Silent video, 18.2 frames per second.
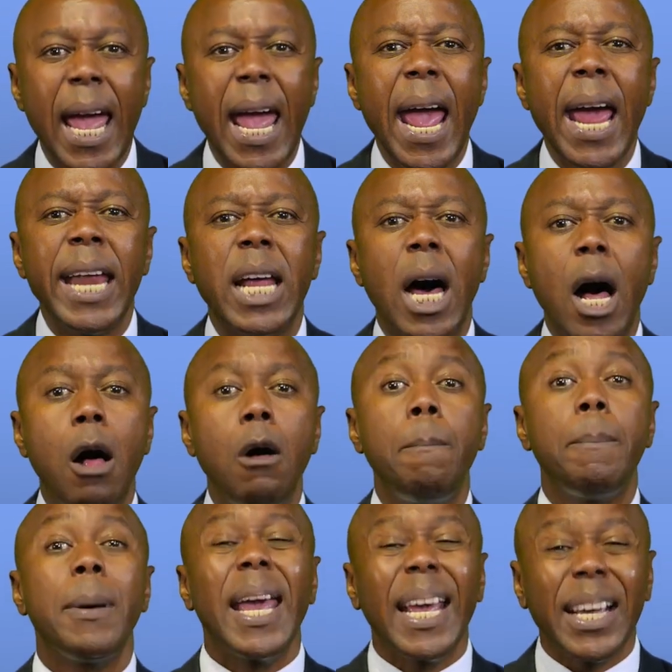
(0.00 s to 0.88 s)
and
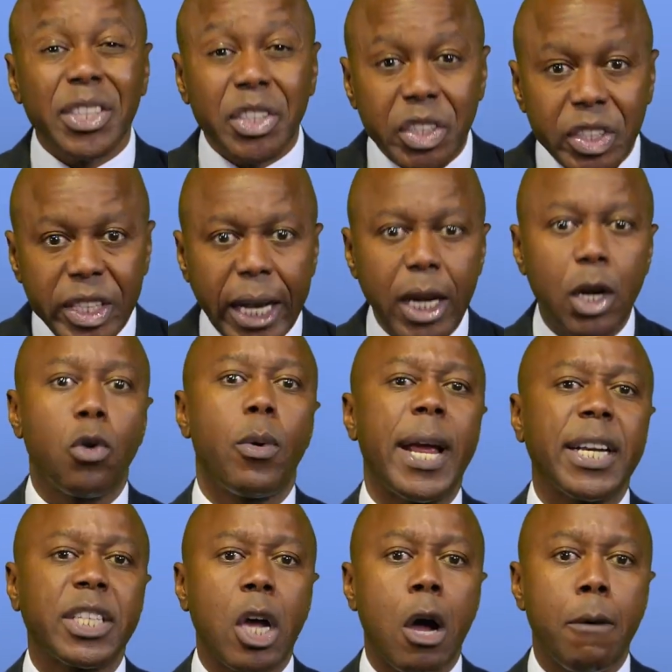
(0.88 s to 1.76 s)
help
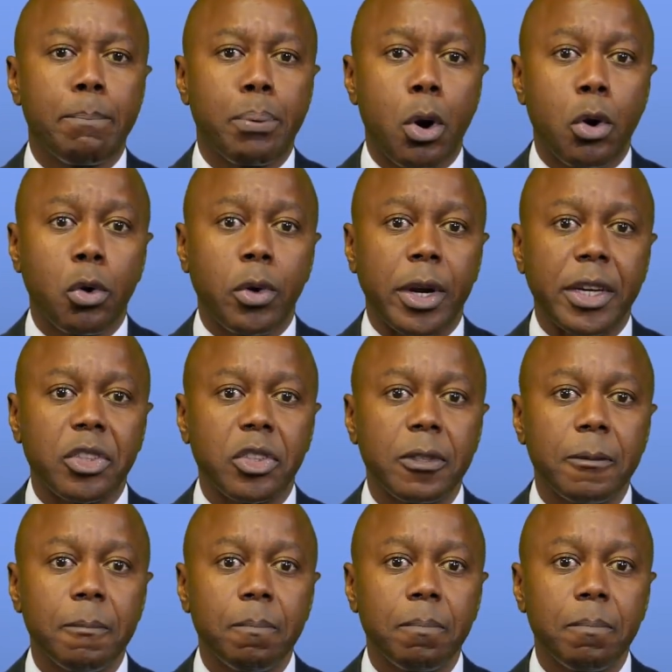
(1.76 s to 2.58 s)
accelerate our progress.